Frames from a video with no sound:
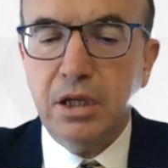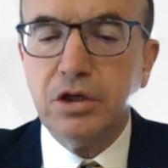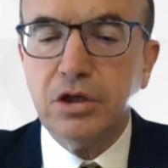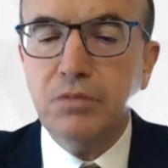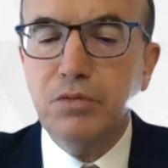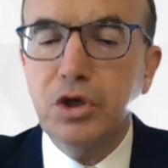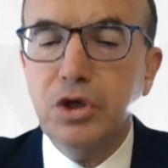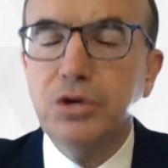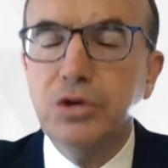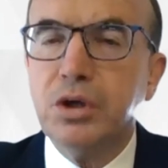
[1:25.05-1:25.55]

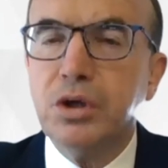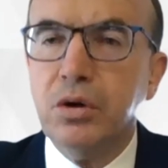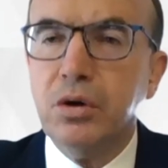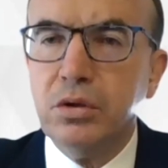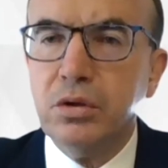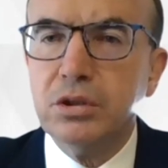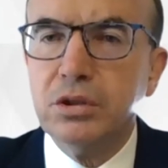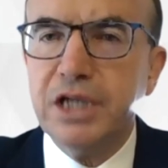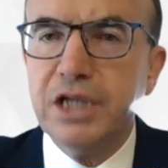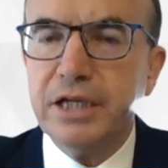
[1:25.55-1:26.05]
commute
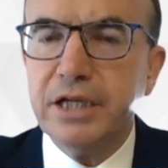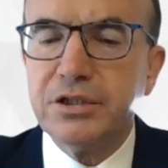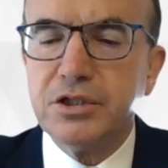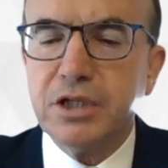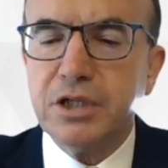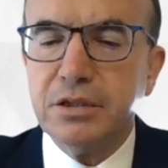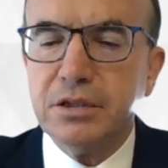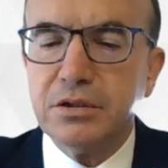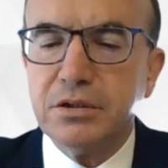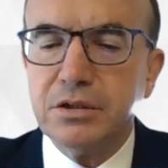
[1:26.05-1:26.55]
all death
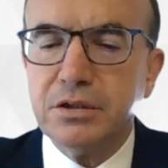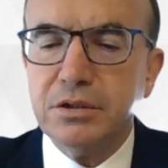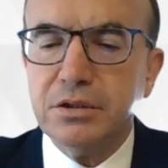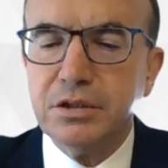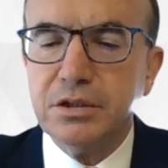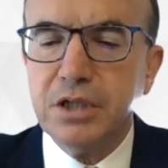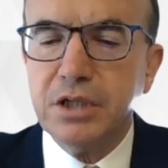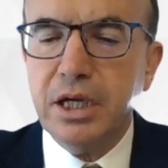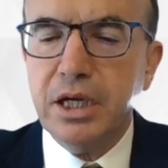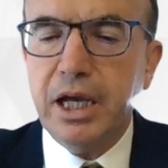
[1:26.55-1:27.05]

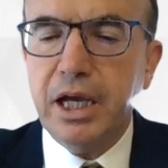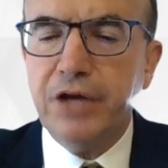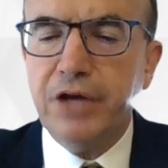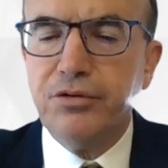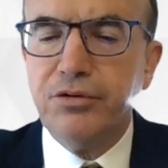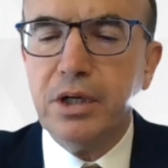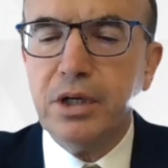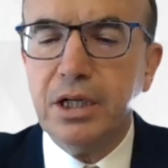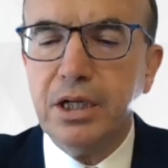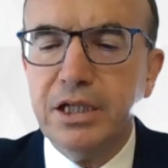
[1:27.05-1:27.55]
sentences,
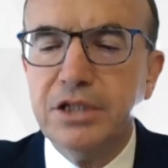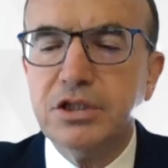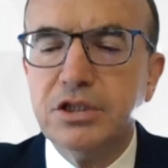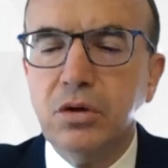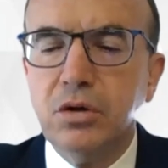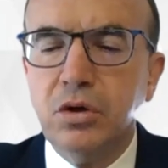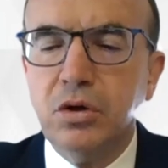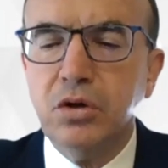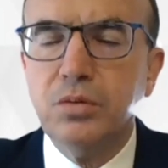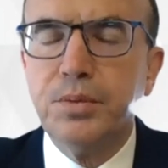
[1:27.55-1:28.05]
and release
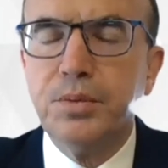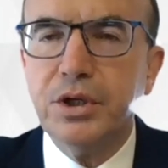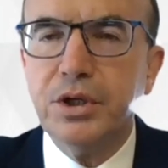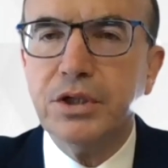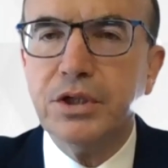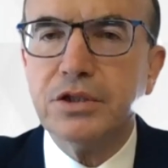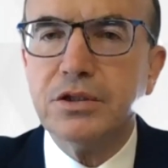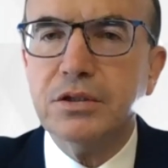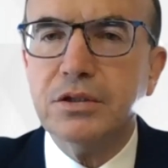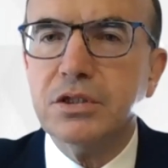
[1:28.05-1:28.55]
all
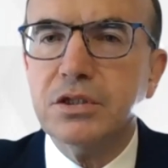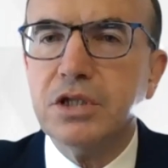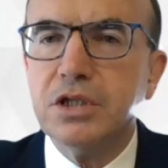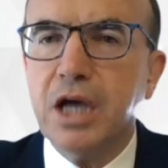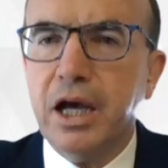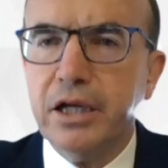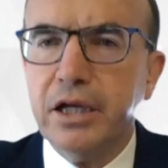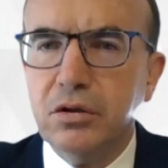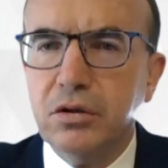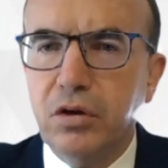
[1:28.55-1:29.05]
persons
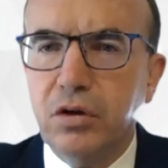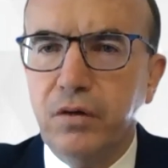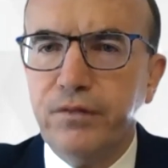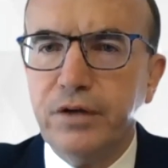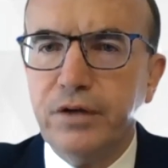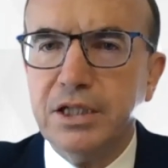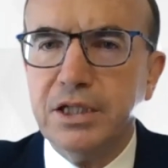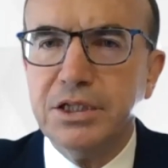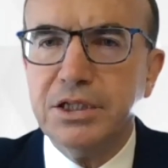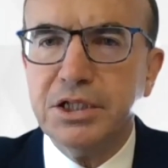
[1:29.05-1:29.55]
unlawfully